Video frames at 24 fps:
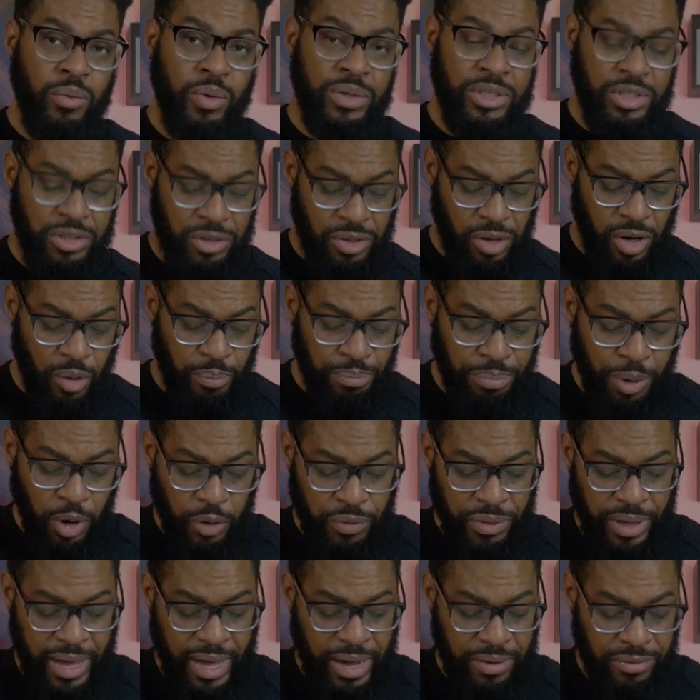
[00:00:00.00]
which
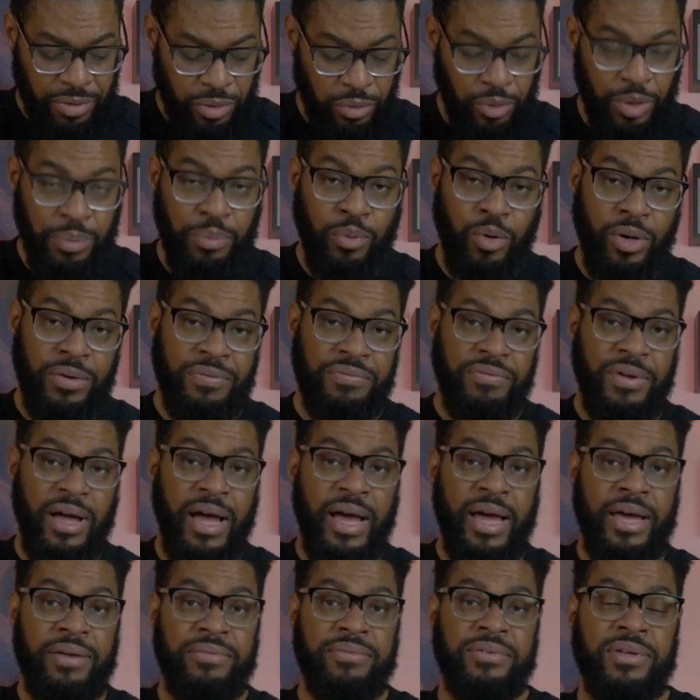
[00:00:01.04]
both have
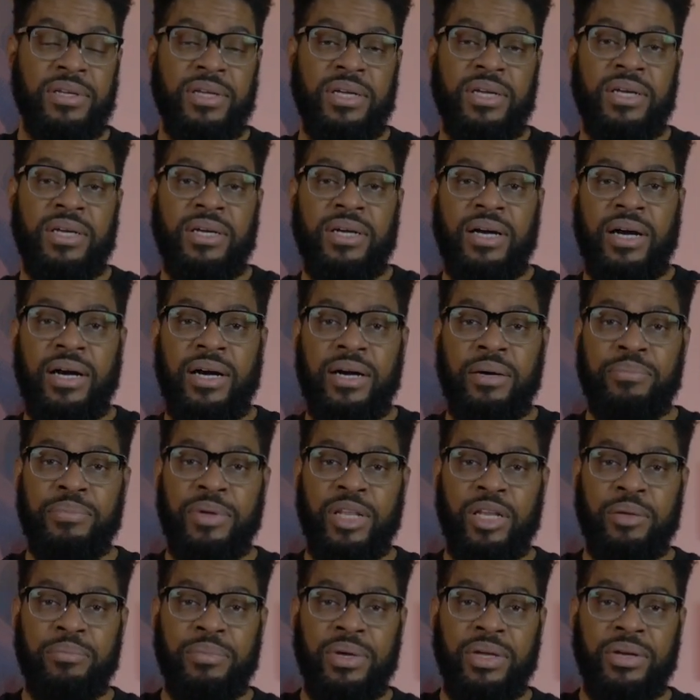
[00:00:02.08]
3.5
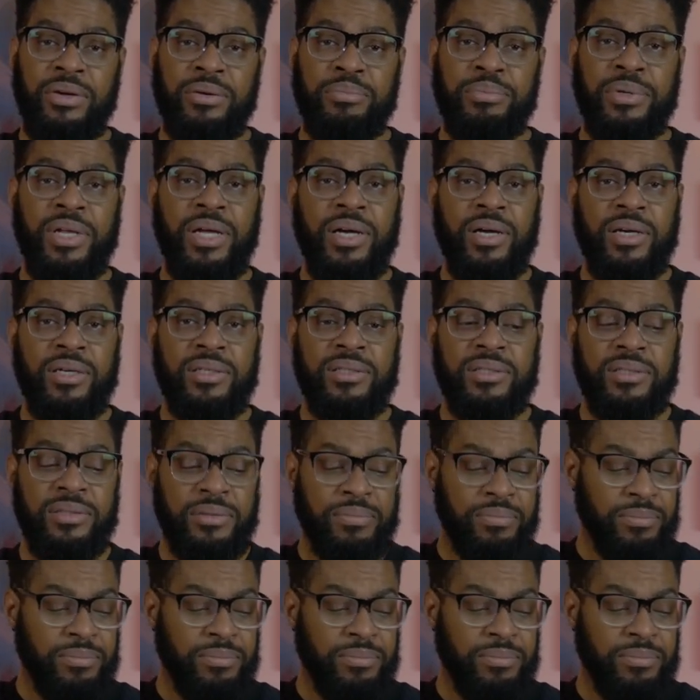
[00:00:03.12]
millimeter plugs.